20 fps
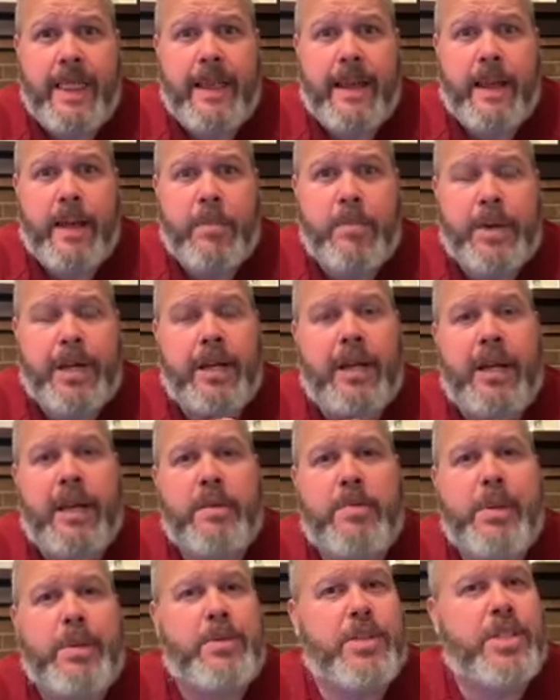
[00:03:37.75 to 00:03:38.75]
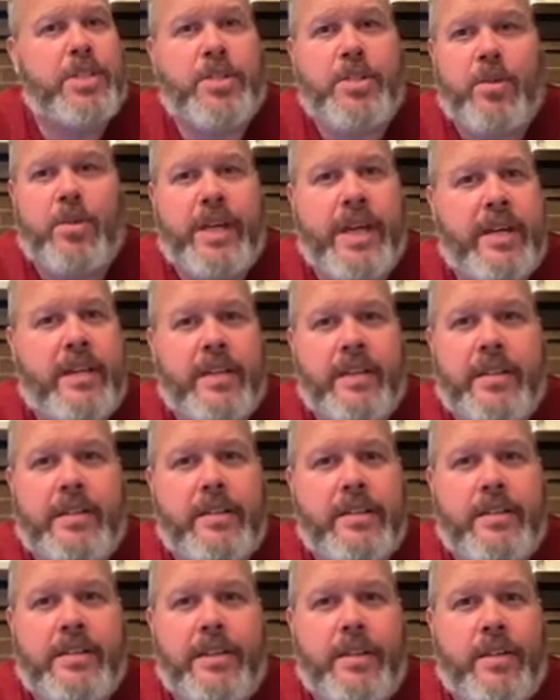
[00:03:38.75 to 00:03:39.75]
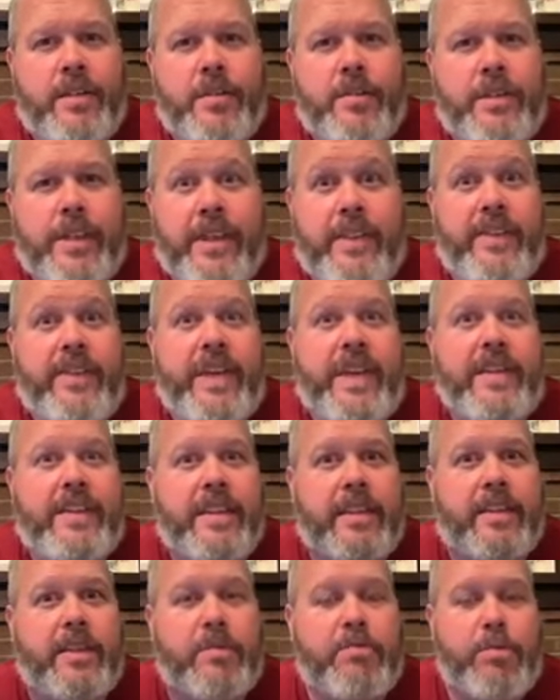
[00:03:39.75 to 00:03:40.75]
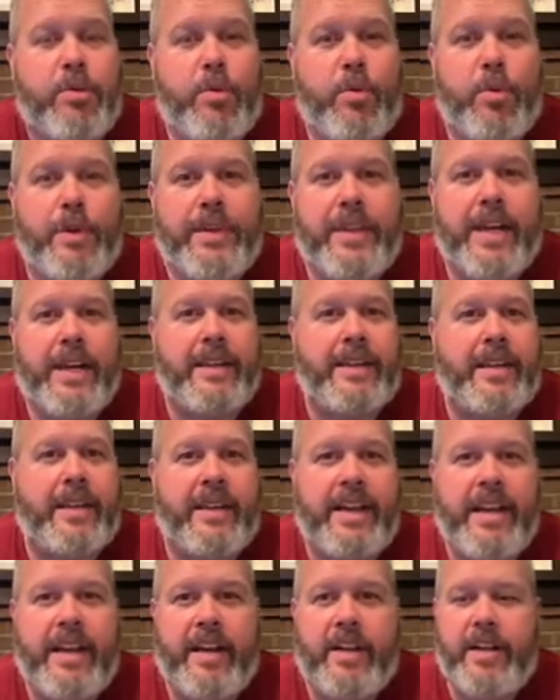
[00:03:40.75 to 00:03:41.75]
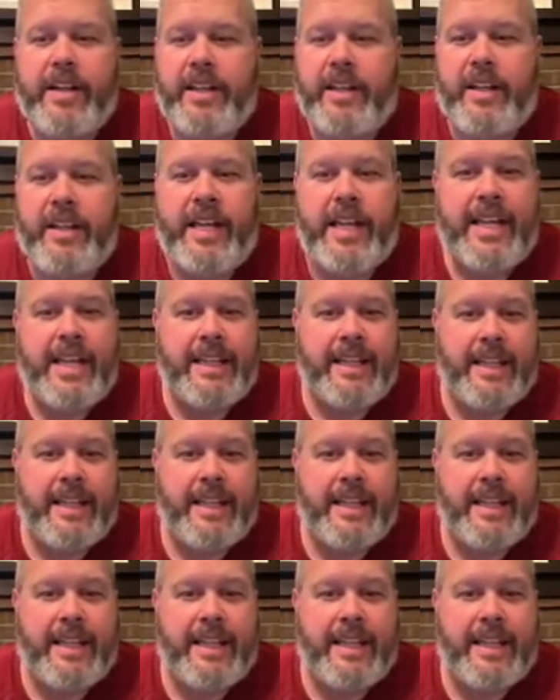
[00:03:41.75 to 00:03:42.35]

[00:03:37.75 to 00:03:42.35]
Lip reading: but a lot of people just don't know how to, you know, they think that they're born with that, they inherited it,